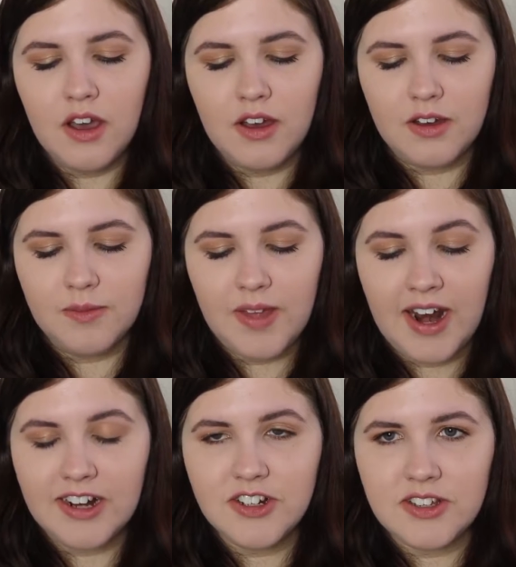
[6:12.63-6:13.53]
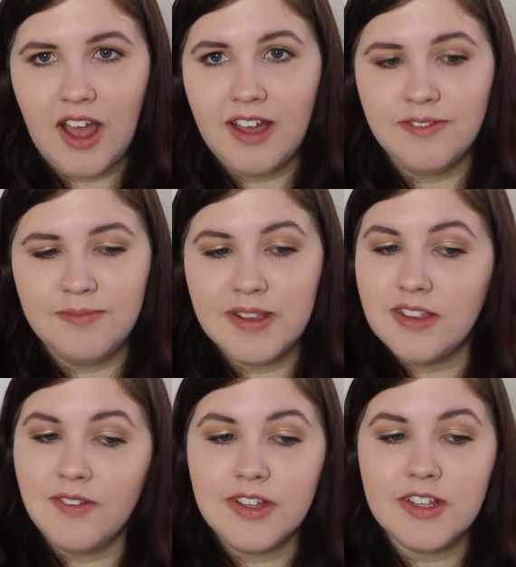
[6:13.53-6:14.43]
And I've
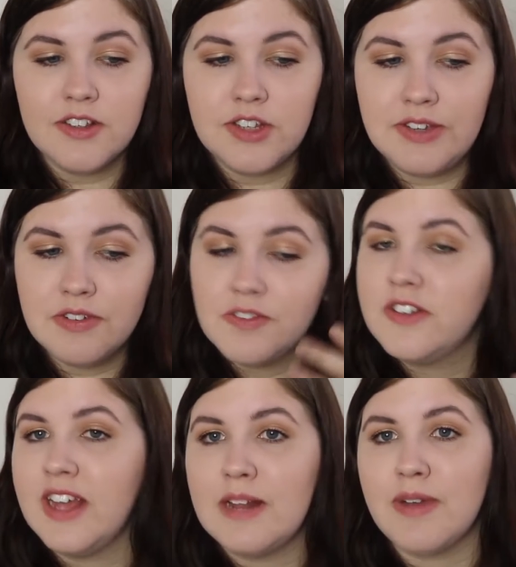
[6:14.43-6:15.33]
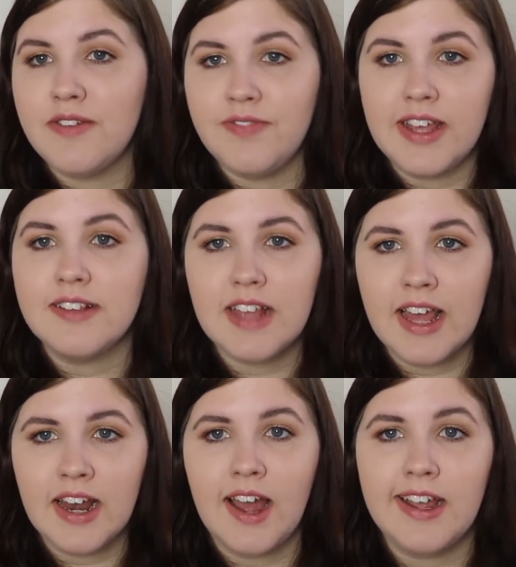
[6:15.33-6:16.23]
been loving this even for setting my face,
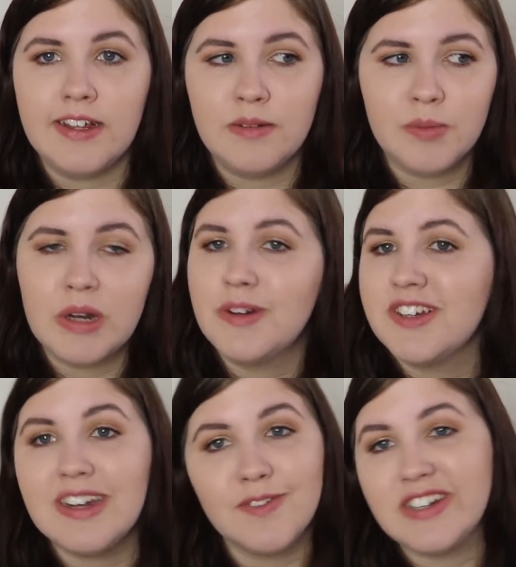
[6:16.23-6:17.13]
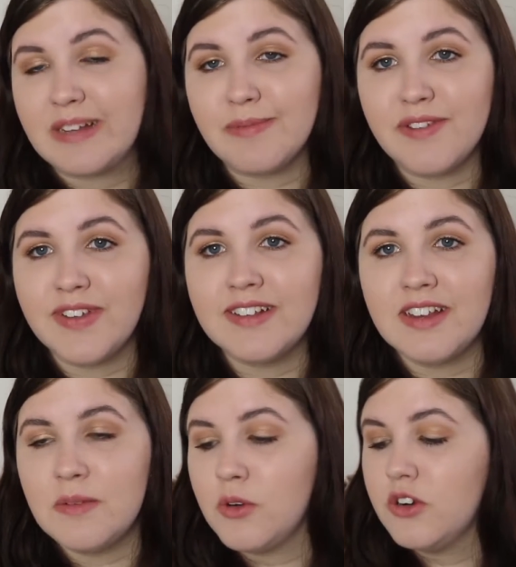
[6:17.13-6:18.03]
and I pretty much never set my face
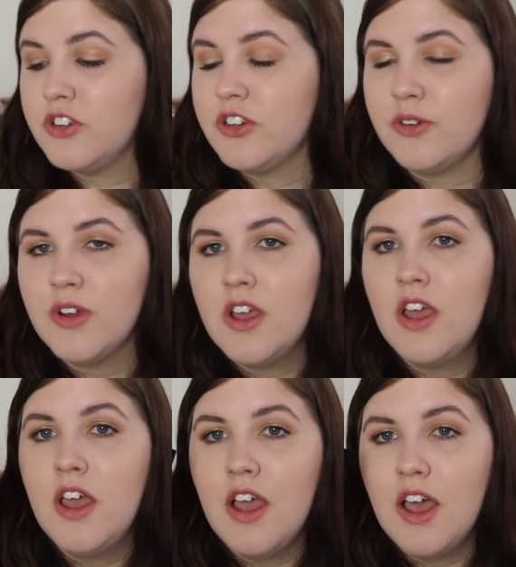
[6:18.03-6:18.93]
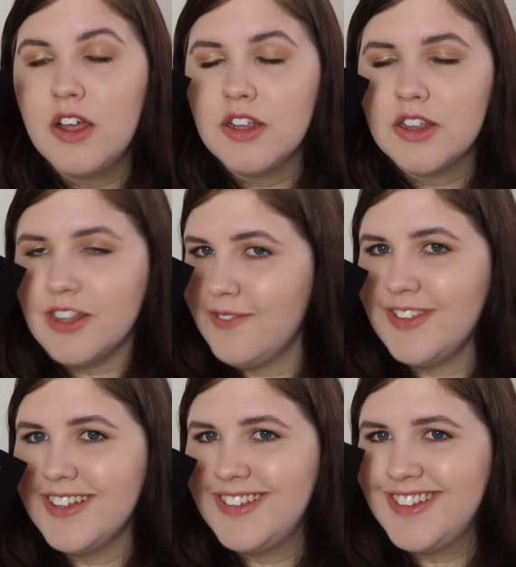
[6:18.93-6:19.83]
anymore, so love
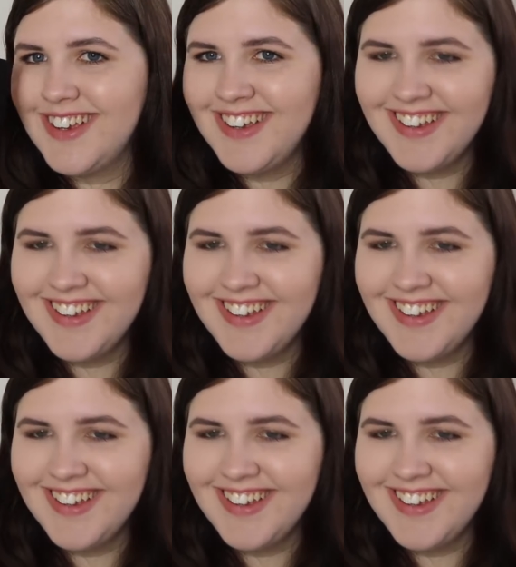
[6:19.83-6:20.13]
this.